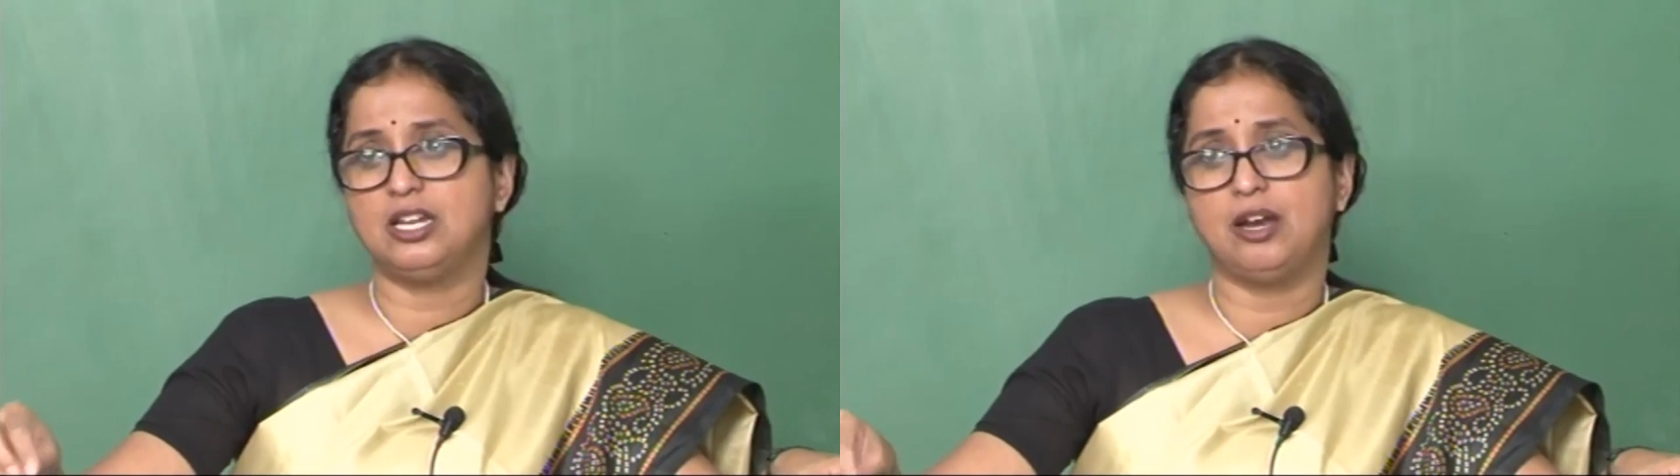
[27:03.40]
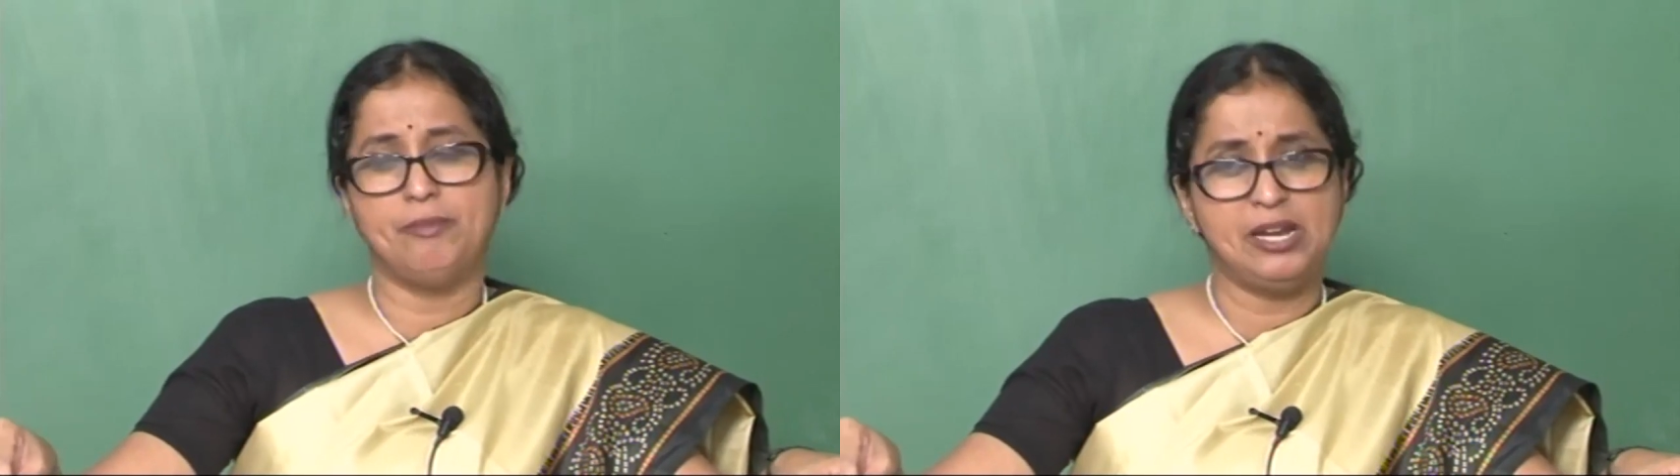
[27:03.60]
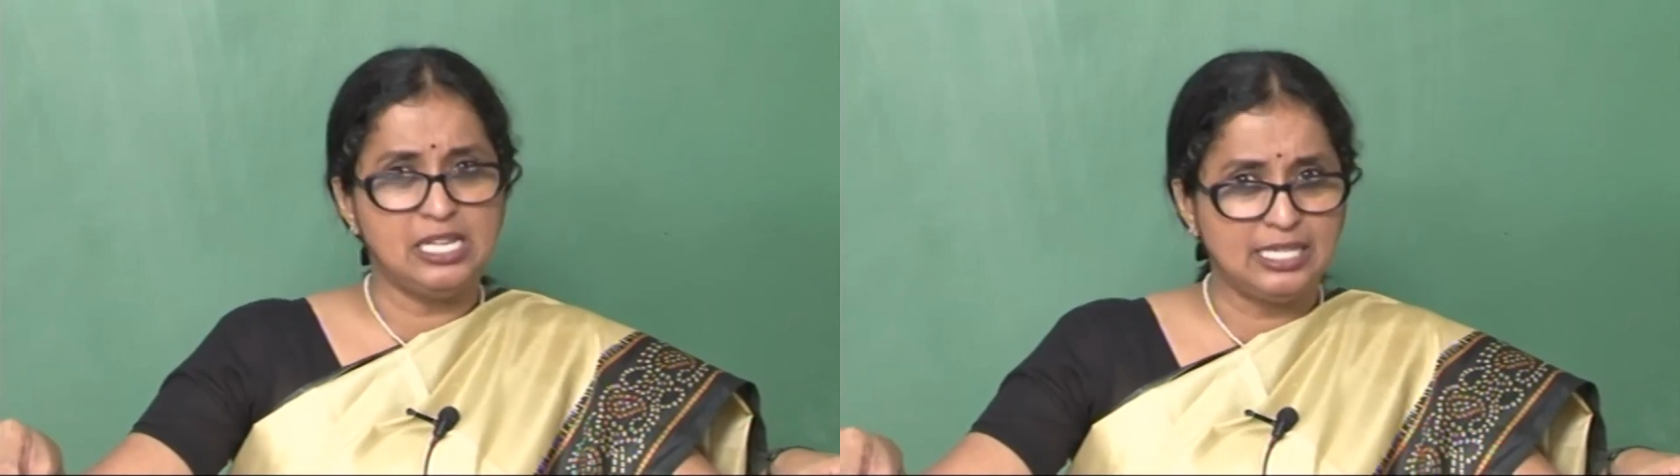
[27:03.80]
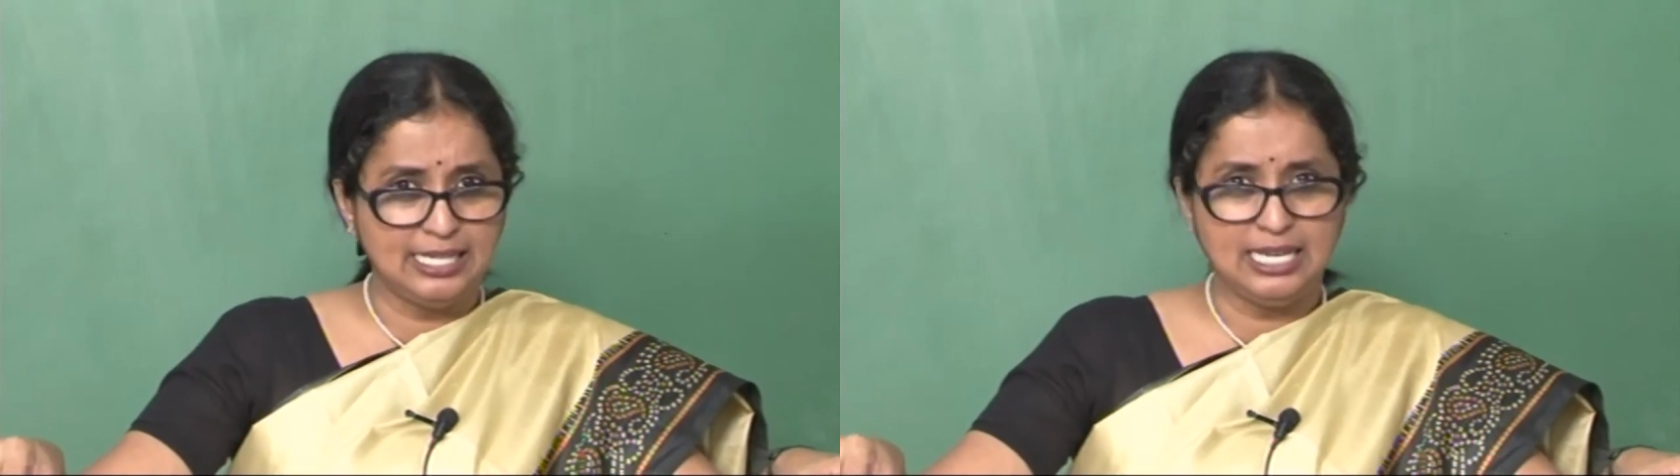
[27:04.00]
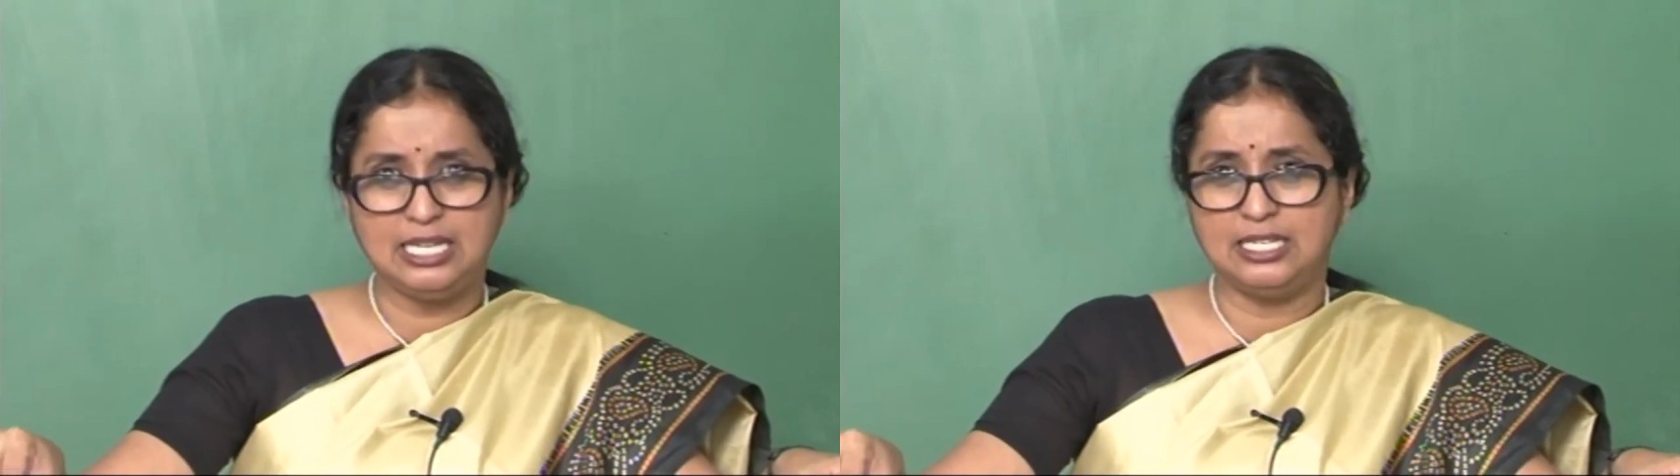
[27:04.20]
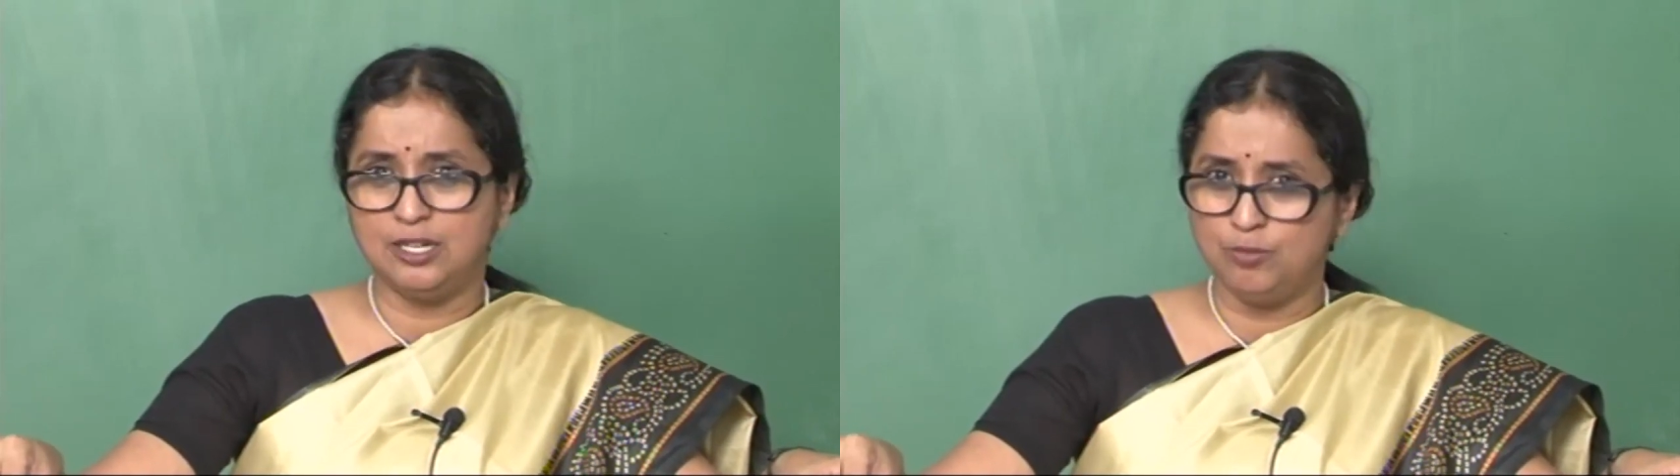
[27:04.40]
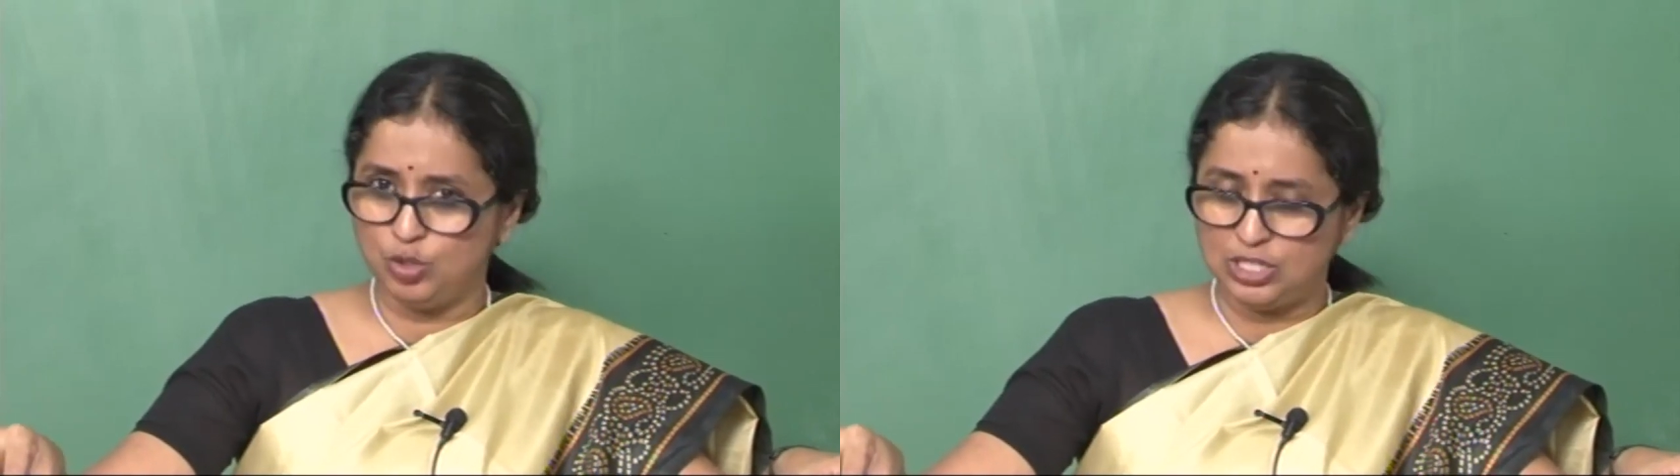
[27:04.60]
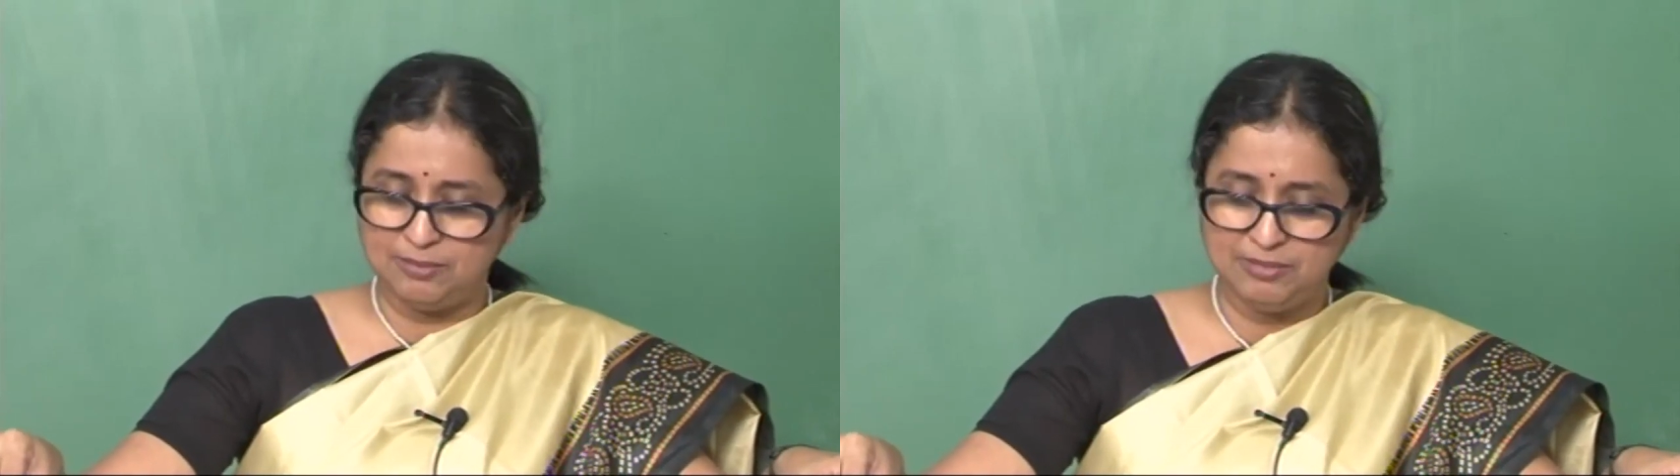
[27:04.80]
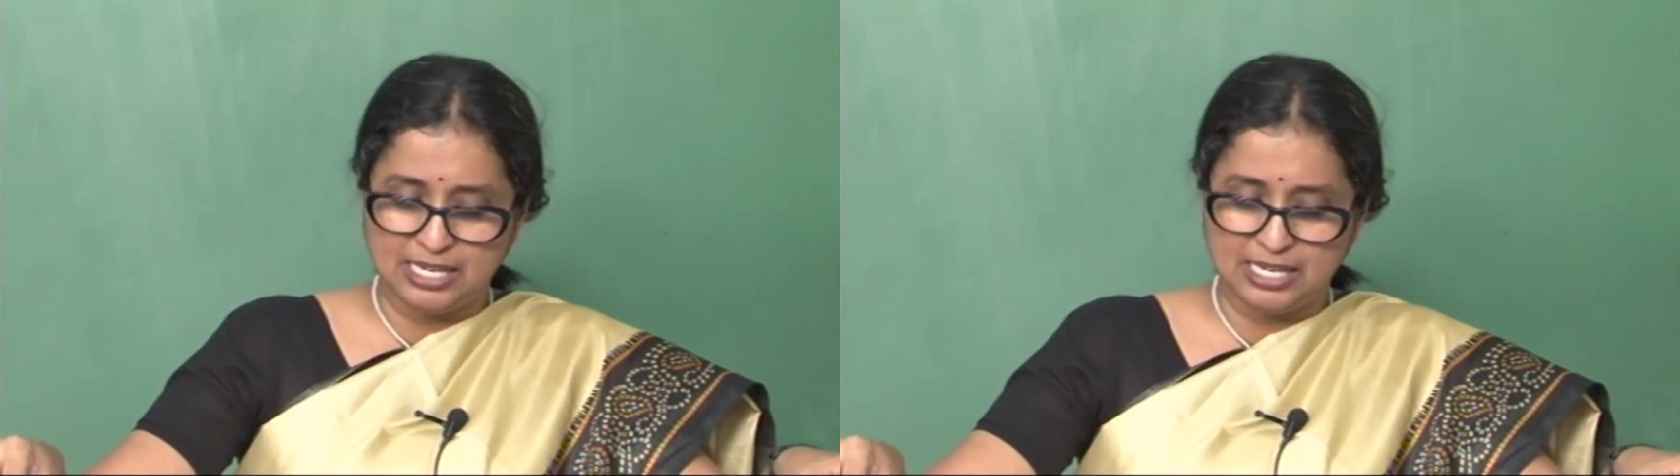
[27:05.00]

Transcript: there are many Sikhs and Muslims